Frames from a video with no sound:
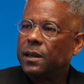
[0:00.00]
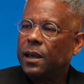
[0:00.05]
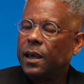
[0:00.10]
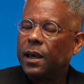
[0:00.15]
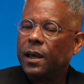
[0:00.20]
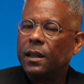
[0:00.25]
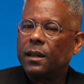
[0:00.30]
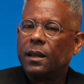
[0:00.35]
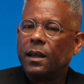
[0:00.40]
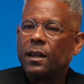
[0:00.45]

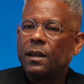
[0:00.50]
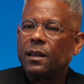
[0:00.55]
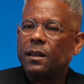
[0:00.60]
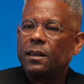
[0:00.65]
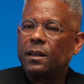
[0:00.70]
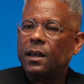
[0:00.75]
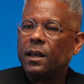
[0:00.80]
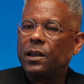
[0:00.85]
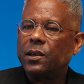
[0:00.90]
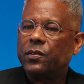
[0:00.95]
And the
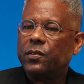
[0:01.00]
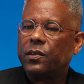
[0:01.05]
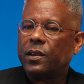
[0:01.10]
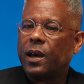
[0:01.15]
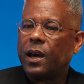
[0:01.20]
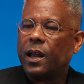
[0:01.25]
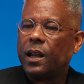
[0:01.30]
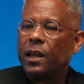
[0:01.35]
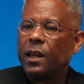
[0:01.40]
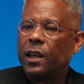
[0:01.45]
thing is
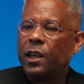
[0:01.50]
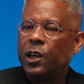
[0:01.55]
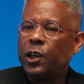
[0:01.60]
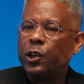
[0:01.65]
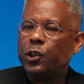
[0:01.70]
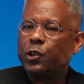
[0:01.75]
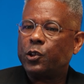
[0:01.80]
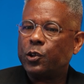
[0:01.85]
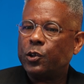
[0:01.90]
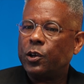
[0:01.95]
that
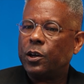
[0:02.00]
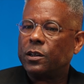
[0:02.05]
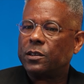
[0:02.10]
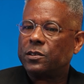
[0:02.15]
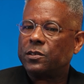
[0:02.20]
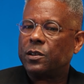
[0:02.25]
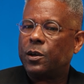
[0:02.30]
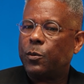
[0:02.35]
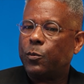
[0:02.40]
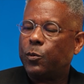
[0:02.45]
he took
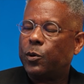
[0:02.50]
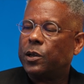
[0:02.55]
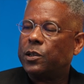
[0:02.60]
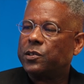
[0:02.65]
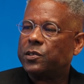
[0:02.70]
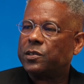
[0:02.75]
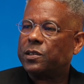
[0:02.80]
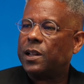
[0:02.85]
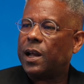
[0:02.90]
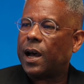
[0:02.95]

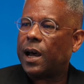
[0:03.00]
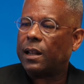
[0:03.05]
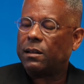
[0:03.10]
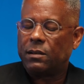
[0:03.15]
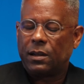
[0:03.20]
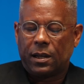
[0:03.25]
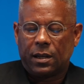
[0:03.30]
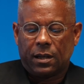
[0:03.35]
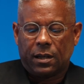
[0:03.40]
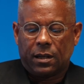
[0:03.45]
someone's
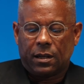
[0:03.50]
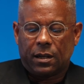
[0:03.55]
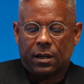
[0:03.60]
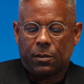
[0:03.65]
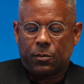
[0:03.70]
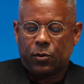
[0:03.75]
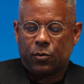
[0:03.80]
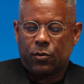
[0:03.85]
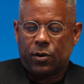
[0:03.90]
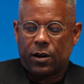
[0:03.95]
slot,
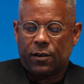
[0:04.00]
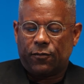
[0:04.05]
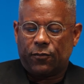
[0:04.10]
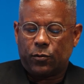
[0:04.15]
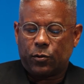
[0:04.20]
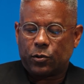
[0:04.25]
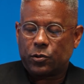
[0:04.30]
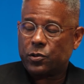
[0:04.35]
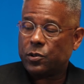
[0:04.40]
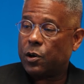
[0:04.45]
number one,
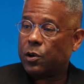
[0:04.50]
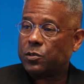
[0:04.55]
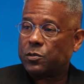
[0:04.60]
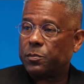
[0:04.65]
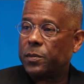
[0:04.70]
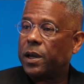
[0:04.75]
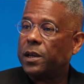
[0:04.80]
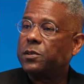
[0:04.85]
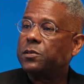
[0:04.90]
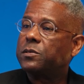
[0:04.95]
for
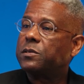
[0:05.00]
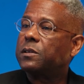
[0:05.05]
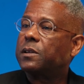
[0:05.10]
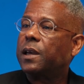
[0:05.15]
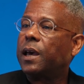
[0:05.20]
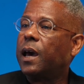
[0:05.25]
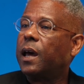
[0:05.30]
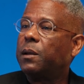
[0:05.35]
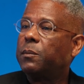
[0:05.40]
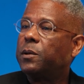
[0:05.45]
Sergeant Major's
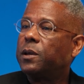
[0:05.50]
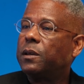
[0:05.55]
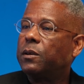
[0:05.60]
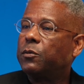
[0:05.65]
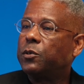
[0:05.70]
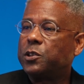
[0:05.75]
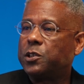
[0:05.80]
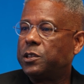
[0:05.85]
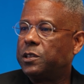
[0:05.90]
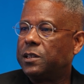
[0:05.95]
Academy,
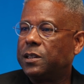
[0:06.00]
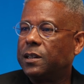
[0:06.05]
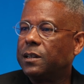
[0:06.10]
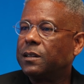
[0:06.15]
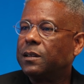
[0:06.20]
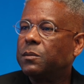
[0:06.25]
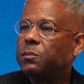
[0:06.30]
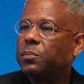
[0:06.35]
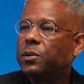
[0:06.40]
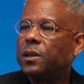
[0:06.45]
which he
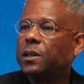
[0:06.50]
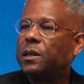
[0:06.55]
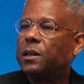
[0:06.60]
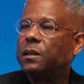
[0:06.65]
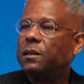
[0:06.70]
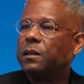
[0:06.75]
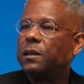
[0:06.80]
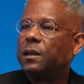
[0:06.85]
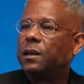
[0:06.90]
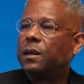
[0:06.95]
didn't
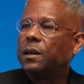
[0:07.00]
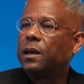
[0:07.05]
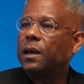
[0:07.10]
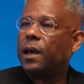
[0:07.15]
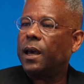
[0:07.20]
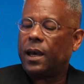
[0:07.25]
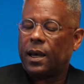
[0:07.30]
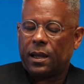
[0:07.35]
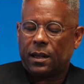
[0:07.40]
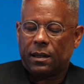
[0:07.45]
complete,
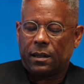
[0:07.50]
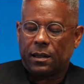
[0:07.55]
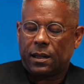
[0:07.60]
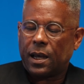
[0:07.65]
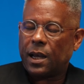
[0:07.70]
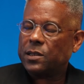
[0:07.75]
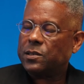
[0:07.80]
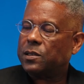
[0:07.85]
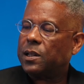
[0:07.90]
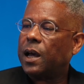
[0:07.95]
and
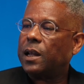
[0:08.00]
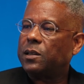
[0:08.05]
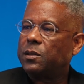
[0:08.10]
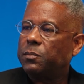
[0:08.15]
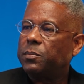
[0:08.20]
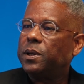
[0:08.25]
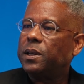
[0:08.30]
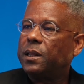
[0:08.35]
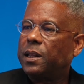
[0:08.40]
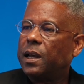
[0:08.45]
that slot
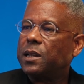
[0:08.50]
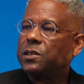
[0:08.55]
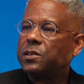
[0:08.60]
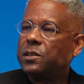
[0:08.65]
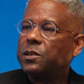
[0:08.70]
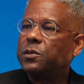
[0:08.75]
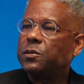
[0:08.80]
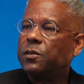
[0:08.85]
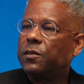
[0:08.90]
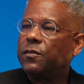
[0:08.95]
to be that
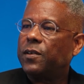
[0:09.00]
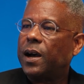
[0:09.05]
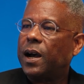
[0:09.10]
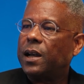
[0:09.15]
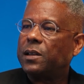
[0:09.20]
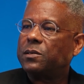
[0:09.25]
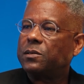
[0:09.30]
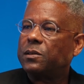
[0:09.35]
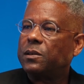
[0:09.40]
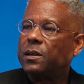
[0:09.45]
senior
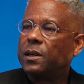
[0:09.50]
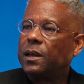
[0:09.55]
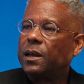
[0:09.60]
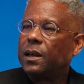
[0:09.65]
advisor.